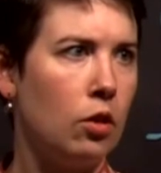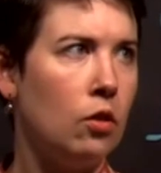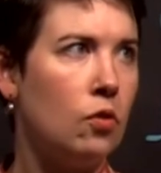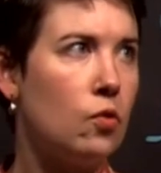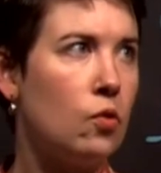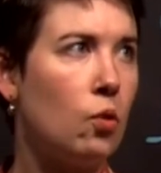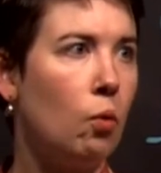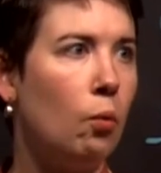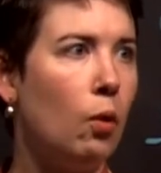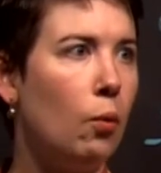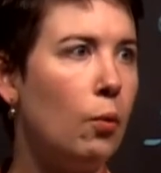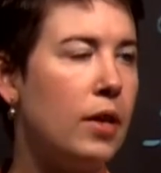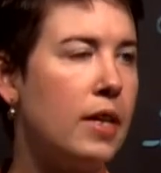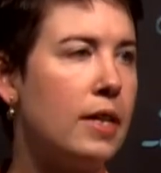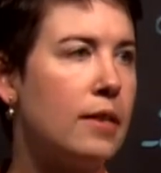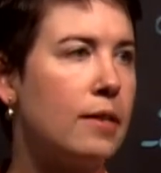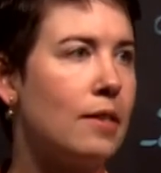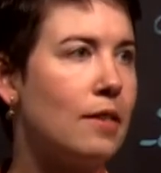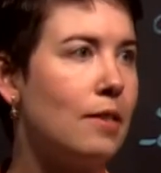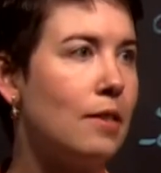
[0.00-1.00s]
So what we
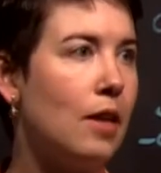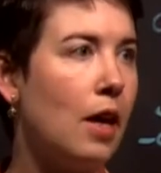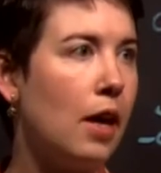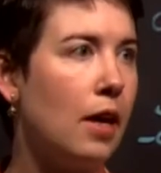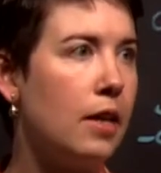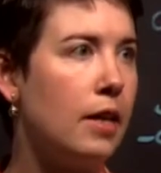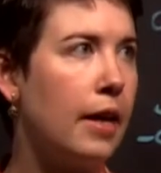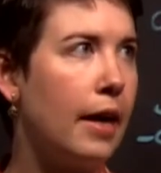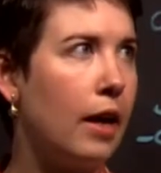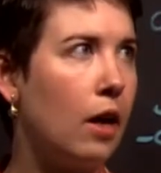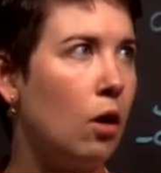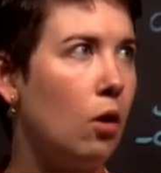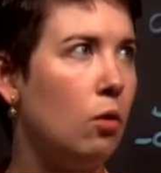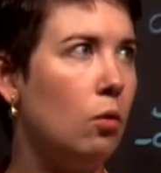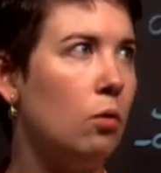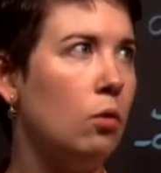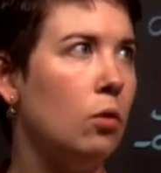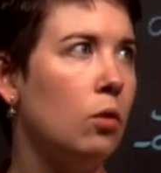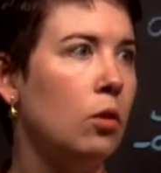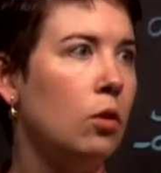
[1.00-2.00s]
get to say
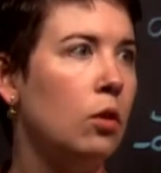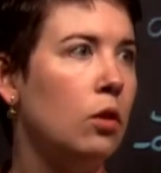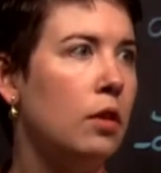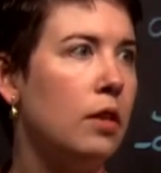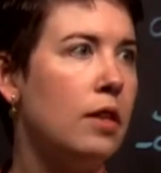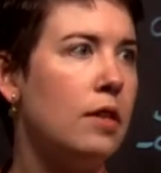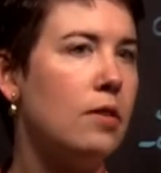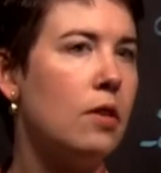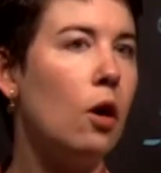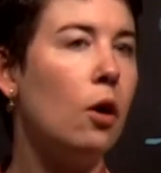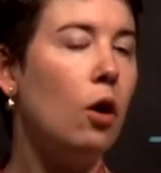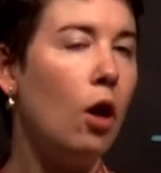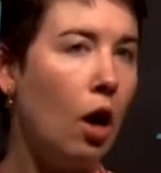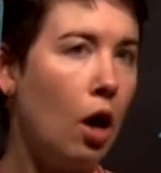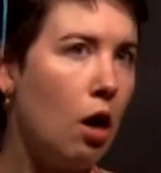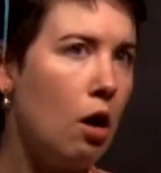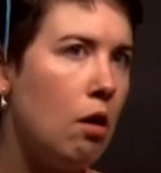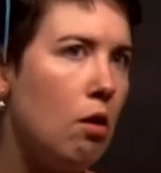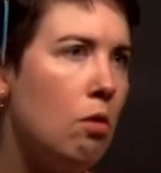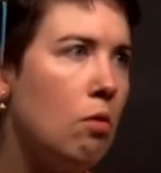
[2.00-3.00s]
now is that,
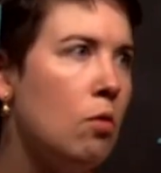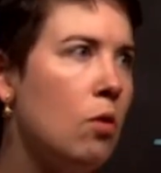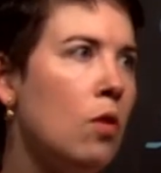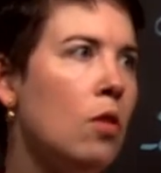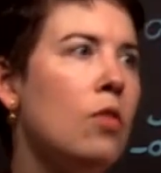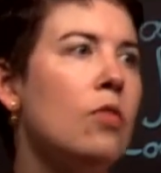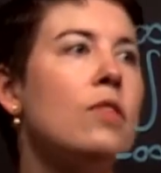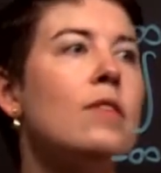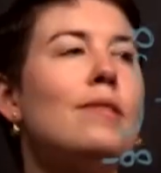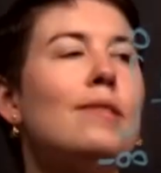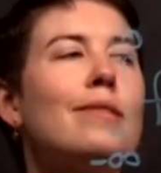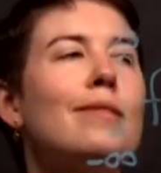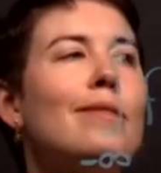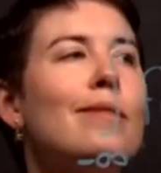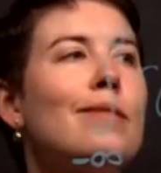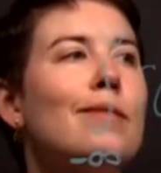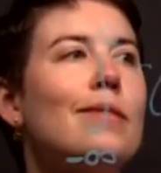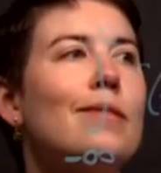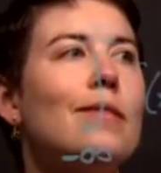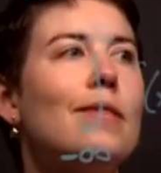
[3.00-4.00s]
oh, this is
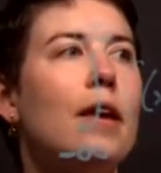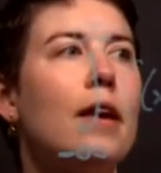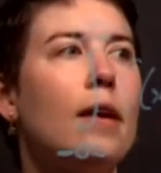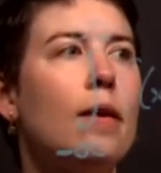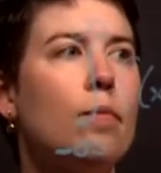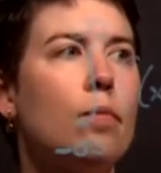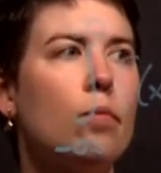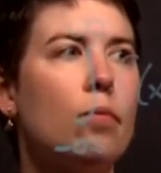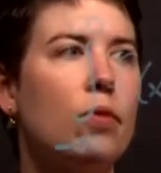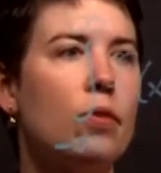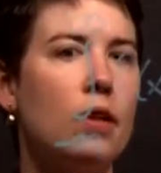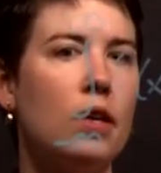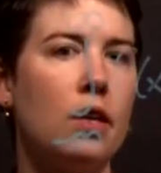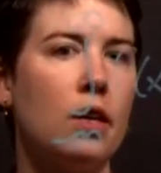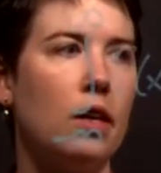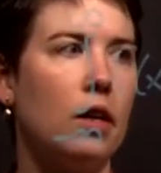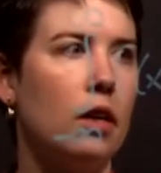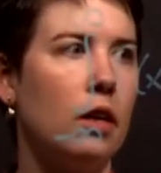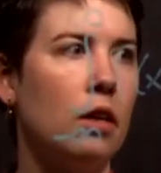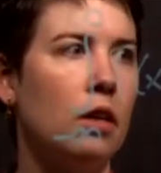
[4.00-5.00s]
the same
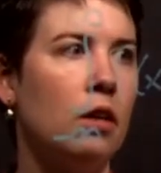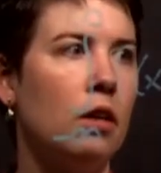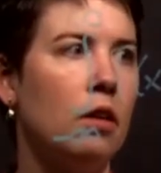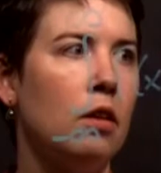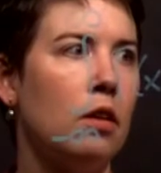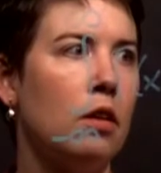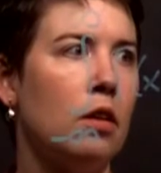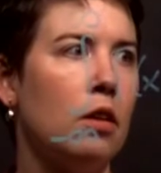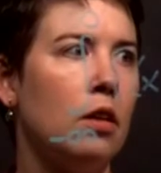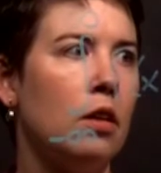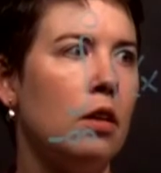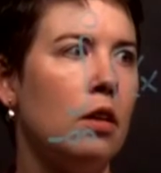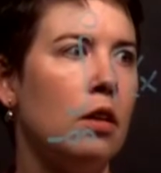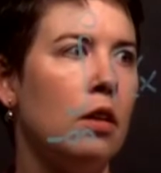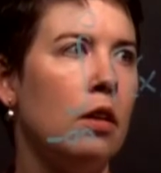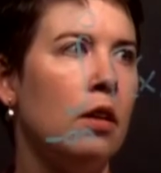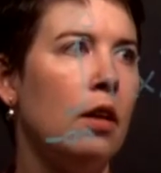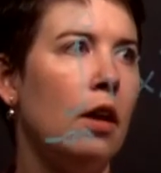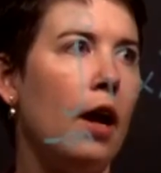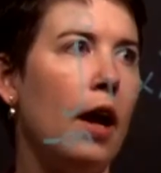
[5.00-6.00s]
thing
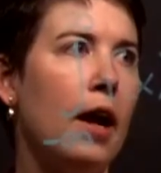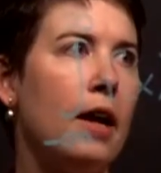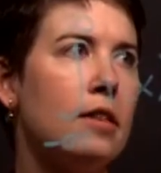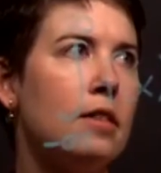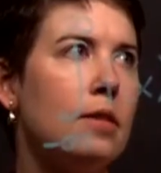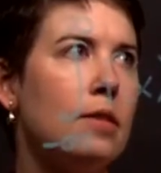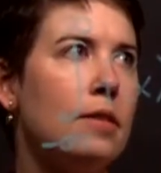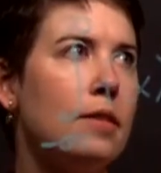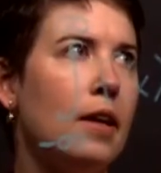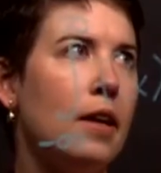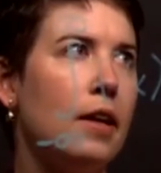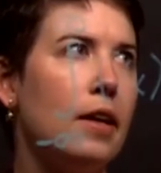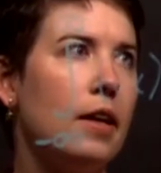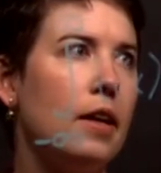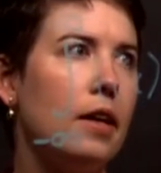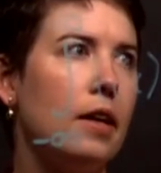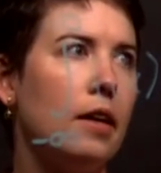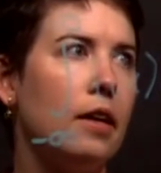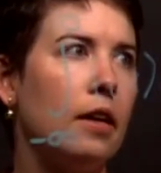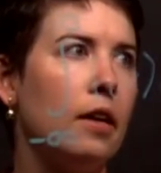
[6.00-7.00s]
as
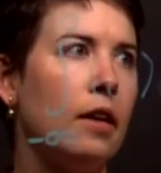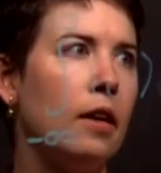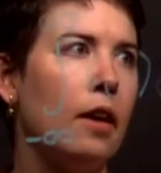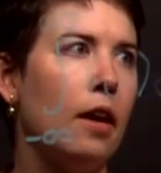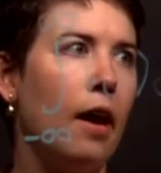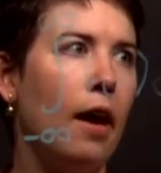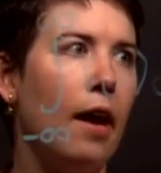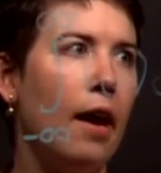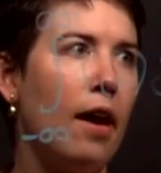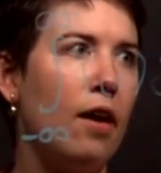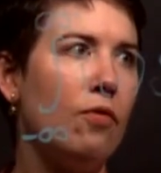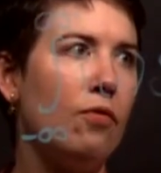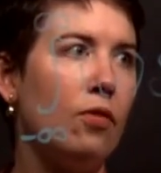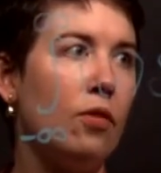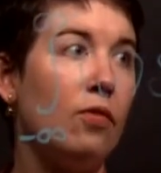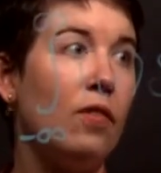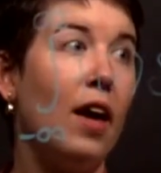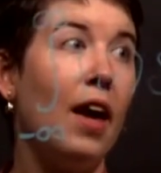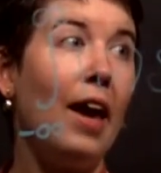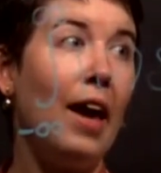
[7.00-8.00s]
saying f
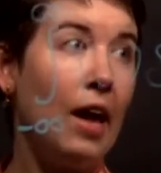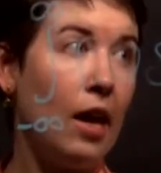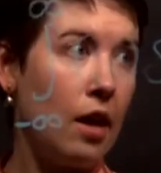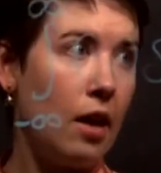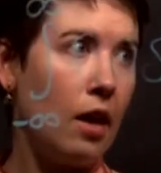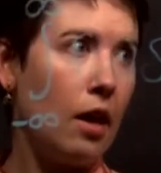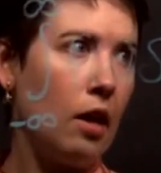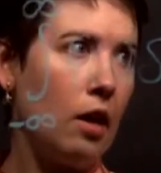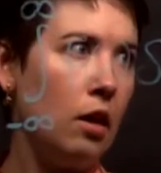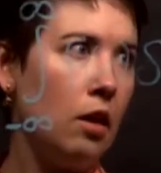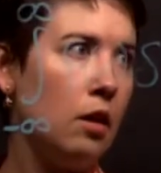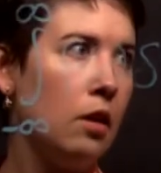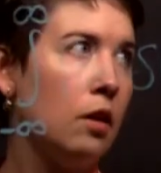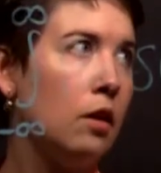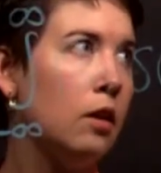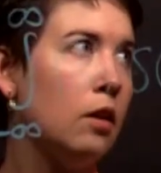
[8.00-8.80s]
of a